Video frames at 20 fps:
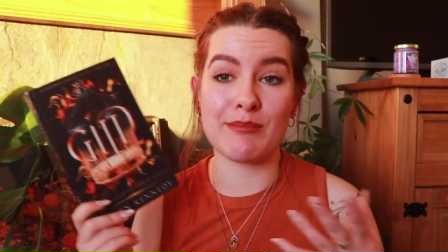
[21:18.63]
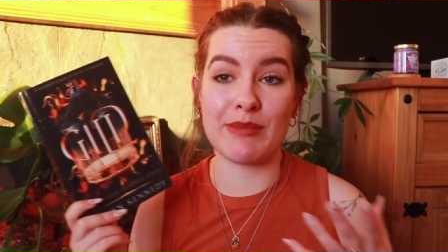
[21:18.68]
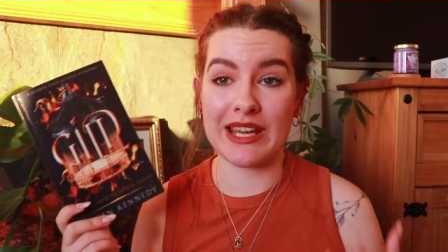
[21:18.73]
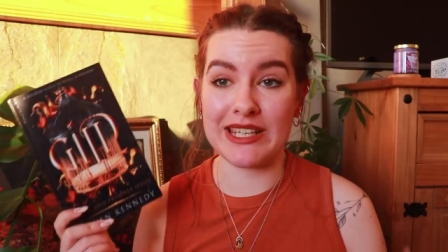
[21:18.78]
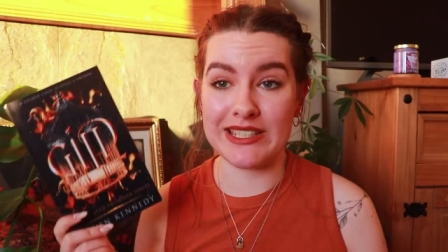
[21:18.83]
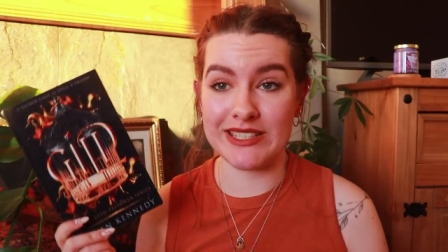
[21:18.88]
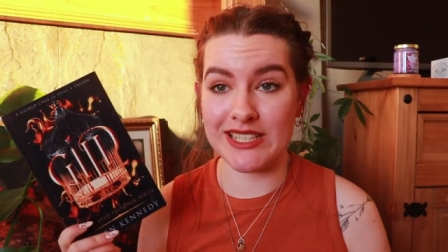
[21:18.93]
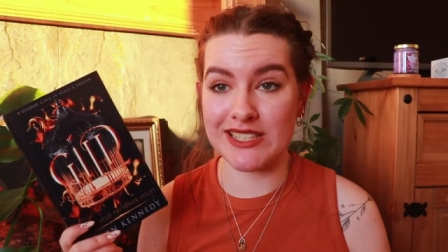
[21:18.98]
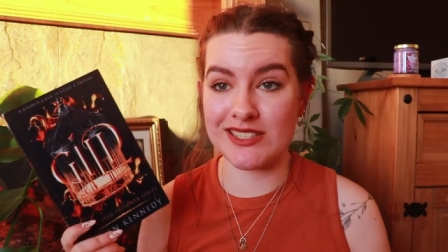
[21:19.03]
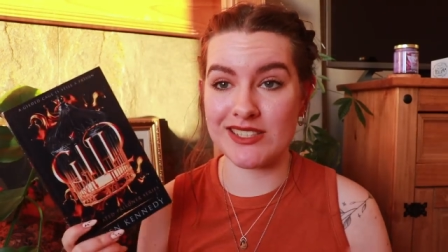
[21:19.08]
but I
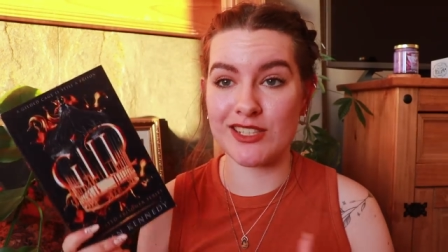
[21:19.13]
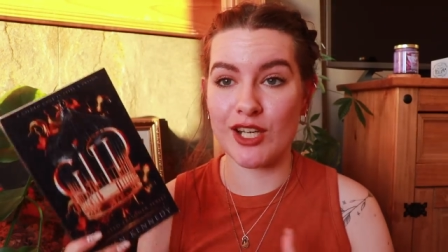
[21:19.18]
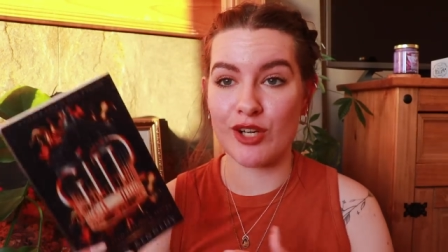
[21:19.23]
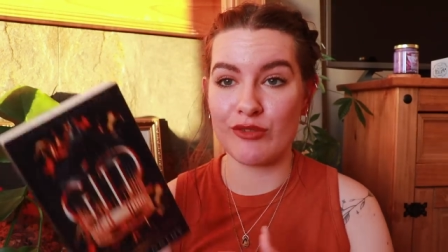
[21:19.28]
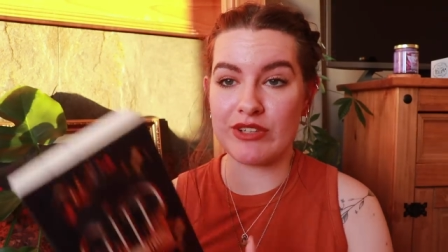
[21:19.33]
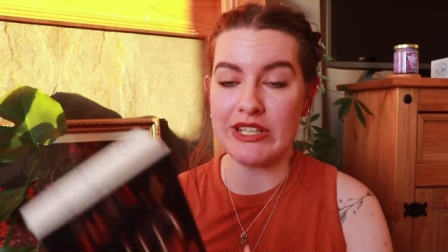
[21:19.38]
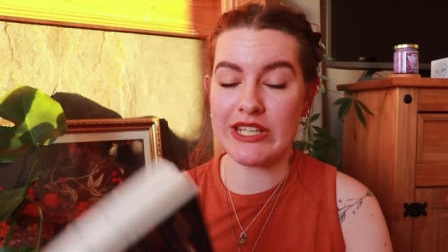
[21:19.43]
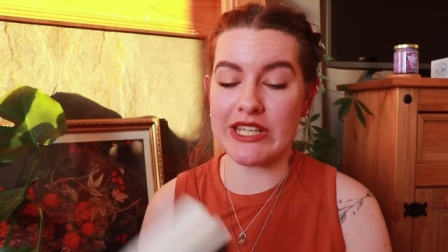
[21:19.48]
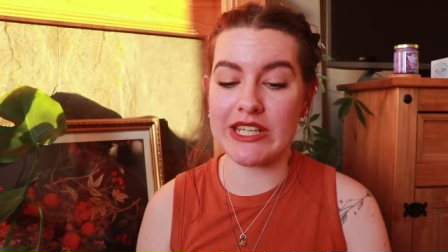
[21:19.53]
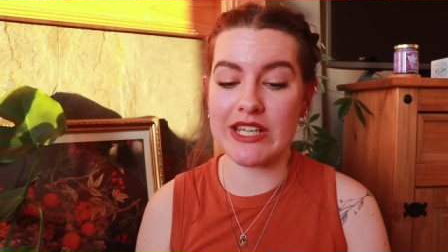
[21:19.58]
did start
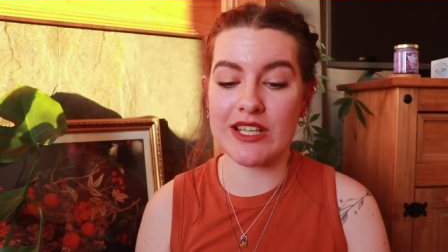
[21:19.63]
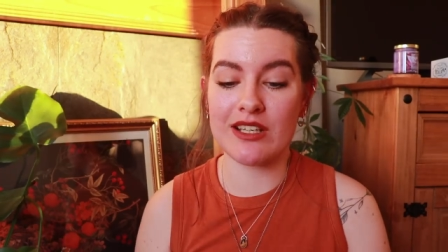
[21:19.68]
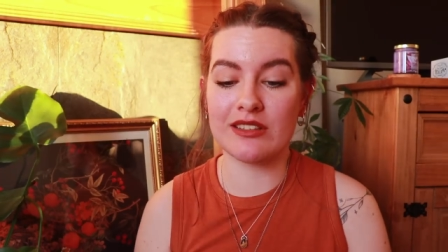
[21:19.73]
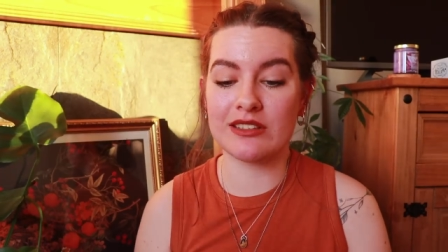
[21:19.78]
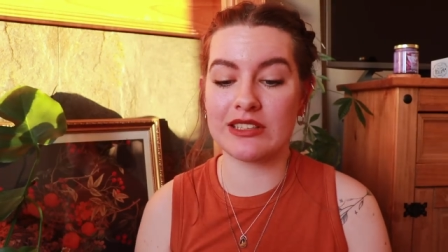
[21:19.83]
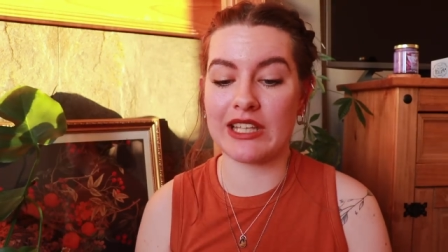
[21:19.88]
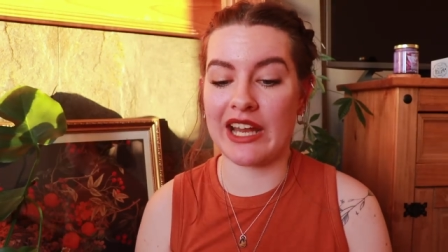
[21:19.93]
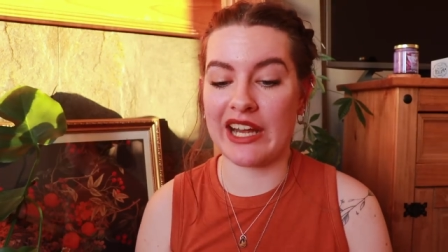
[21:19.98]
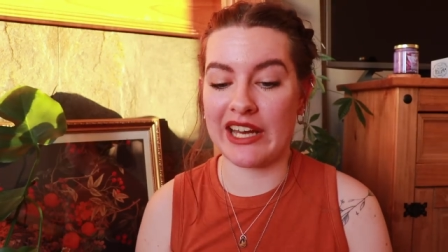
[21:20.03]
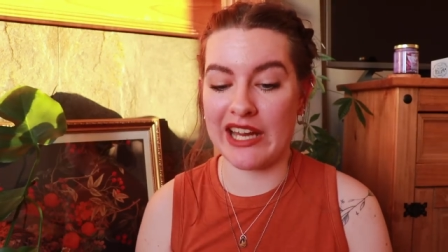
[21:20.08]
reading
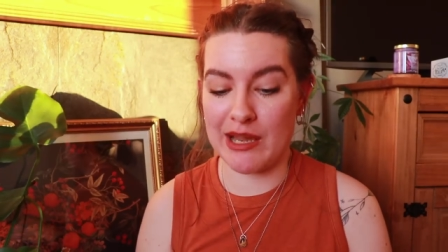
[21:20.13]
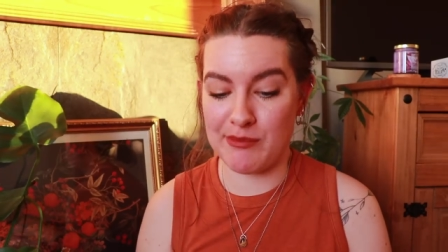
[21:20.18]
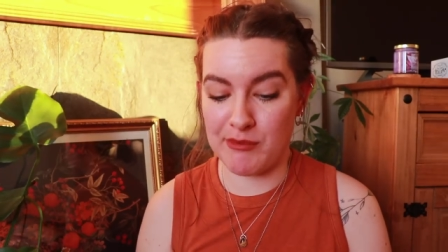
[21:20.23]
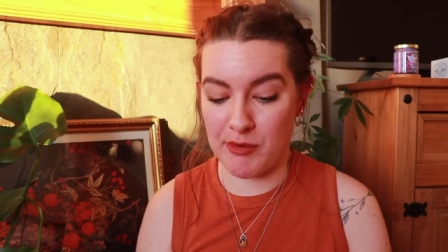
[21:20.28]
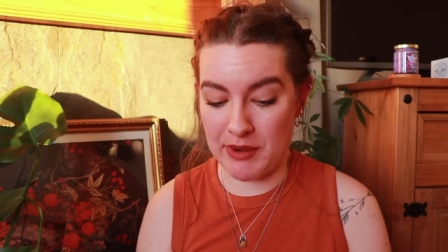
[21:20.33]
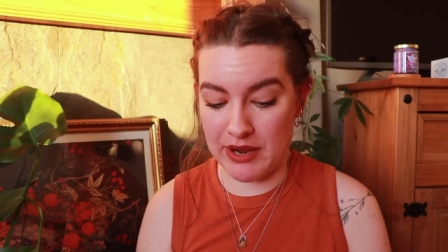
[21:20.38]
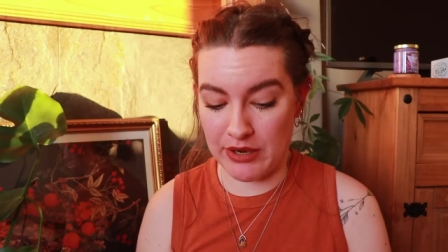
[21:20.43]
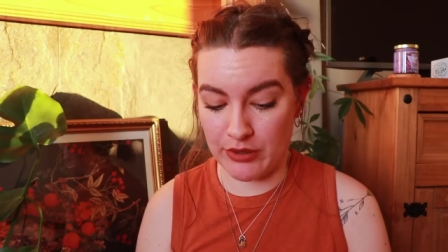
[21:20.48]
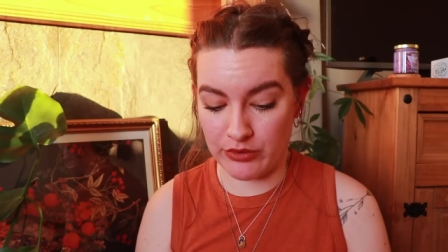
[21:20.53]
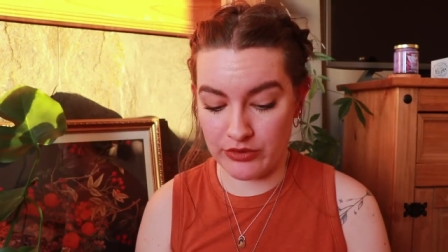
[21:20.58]
Gild and I am
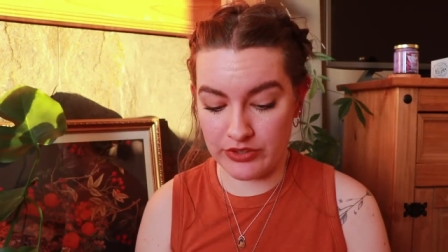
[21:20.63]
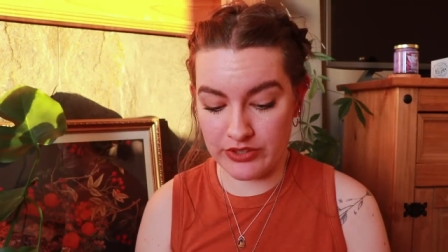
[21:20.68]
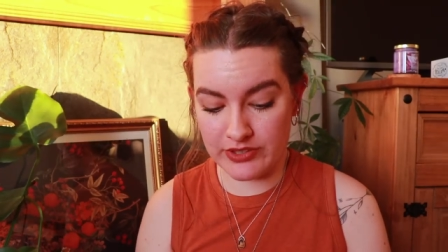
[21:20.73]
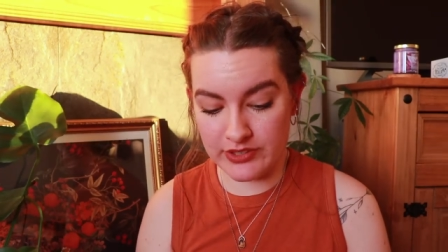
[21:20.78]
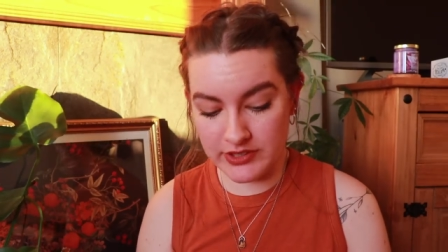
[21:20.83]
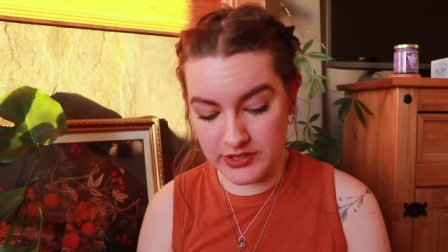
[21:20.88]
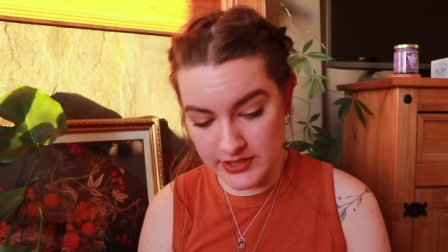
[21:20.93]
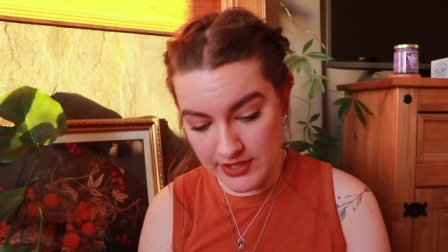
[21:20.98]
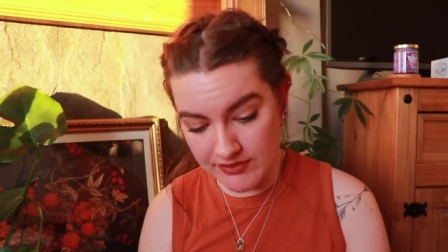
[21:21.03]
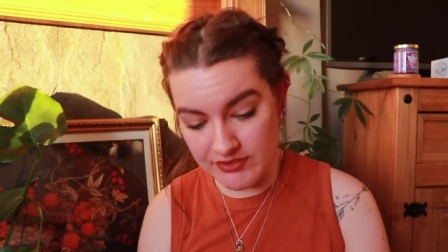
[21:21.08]
about
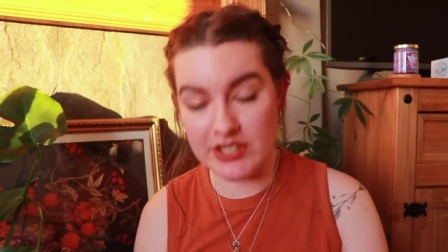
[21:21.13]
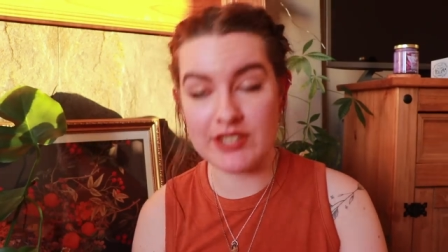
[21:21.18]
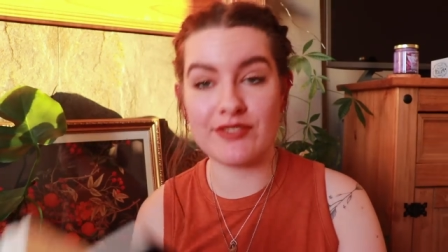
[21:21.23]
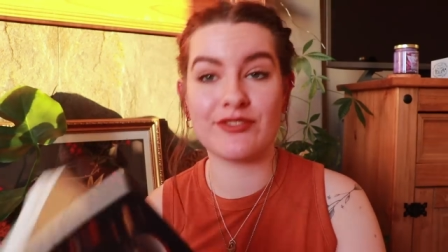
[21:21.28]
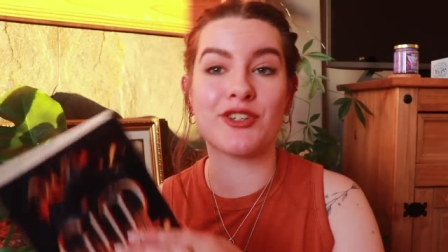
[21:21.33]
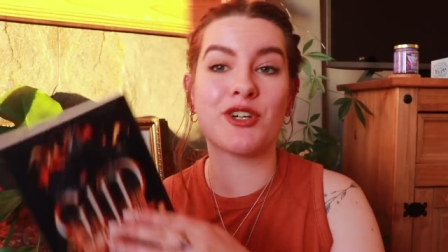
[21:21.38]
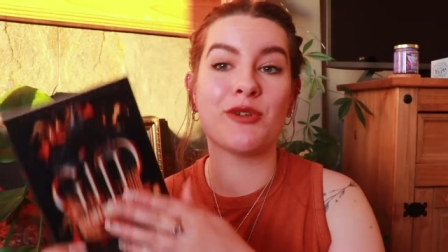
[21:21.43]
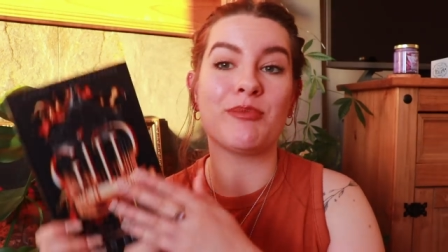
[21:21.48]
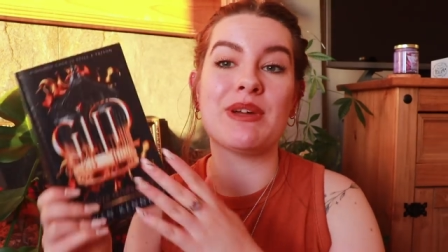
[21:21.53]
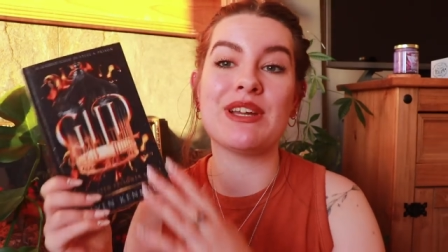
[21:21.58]

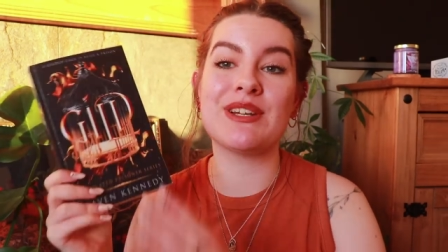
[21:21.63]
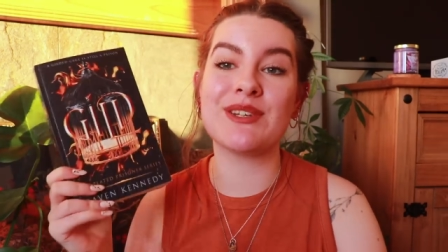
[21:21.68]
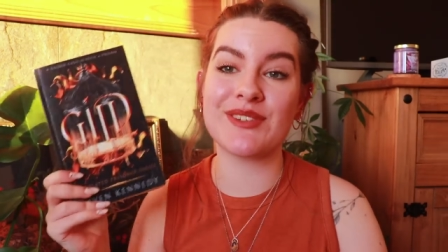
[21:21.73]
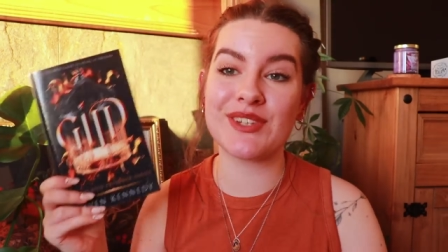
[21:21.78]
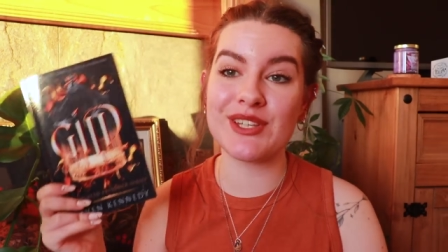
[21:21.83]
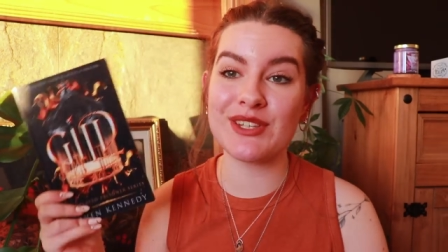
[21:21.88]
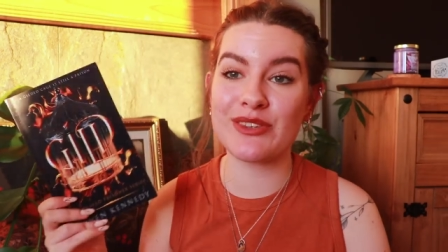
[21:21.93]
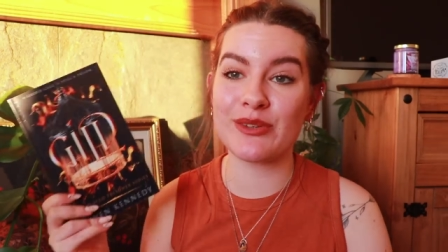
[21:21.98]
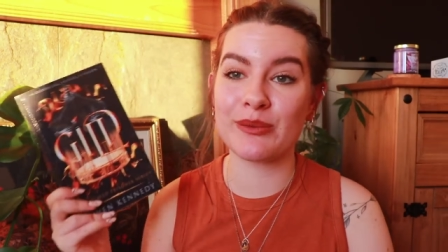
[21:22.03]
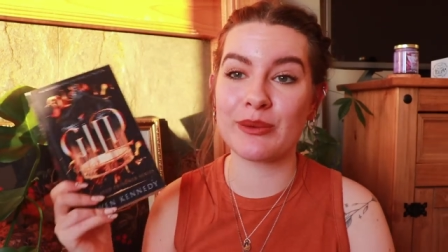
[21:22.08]
74 pages
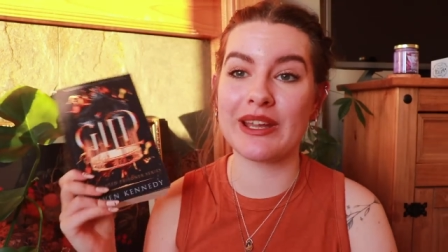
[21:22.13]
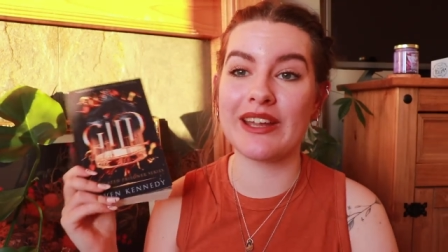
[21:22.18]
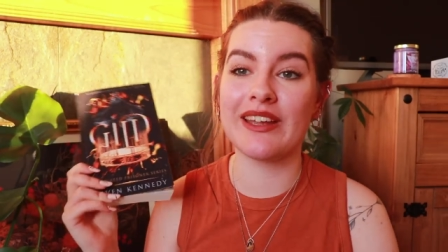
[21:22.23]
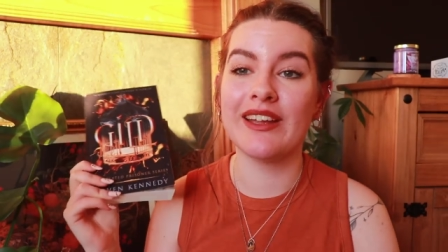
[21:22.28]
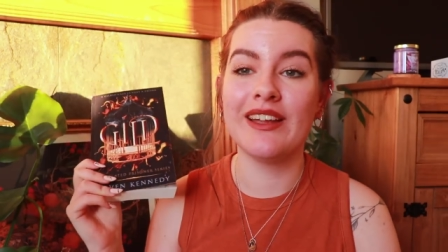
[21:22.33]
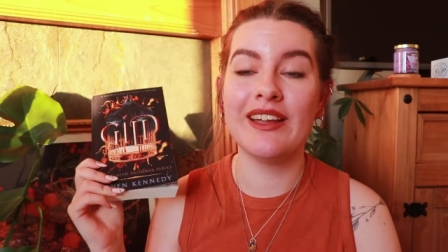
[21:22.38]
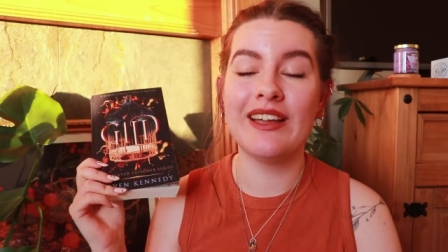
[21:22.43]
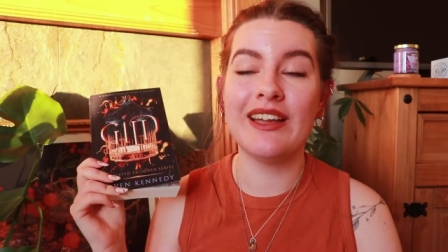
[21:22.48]
into it.